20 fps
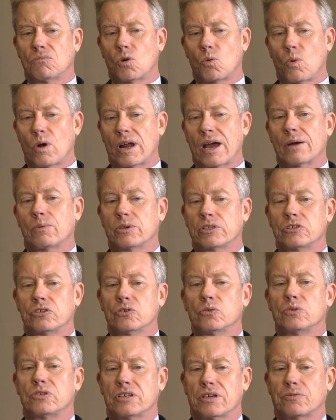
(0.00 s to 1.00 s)
what I would
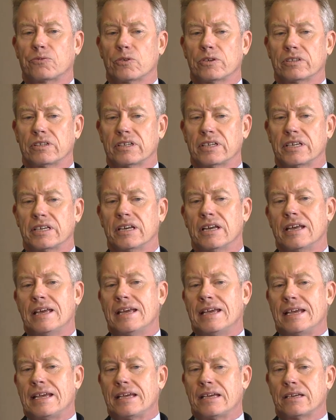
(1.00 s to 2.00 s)
do differently
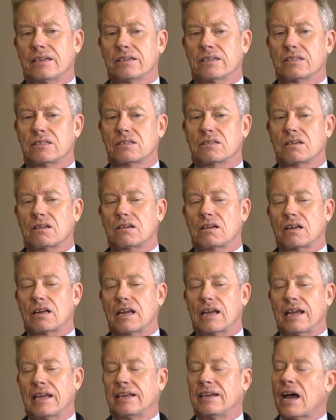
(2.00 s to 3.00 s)
is,
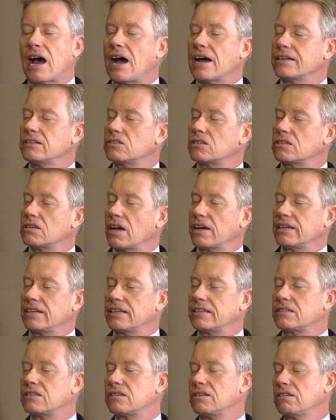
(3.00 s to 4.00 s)
in hindsight,
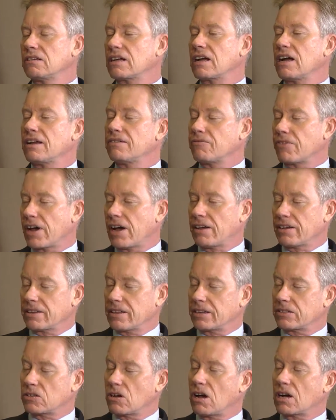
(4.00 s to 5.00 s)
in Silicon Valley,
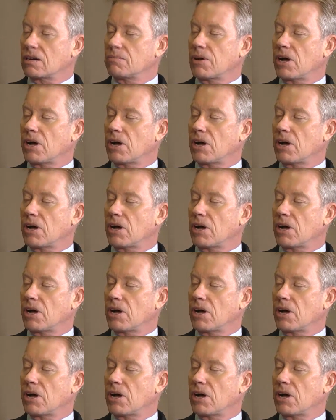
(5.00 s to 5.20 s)
they talk